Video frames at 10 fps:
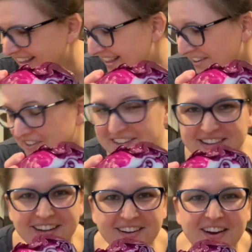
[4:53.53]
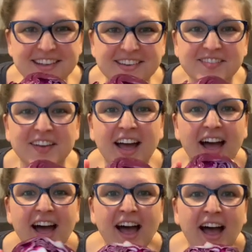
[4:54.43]
That was aggressive.
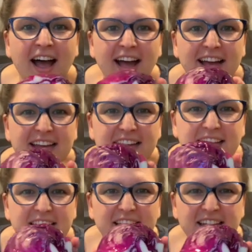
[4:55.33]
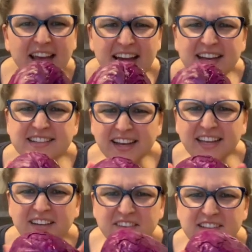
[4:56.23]
Yeah,
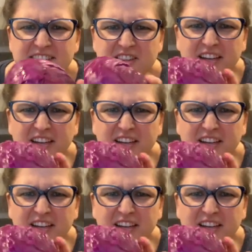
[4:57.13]
executive decision.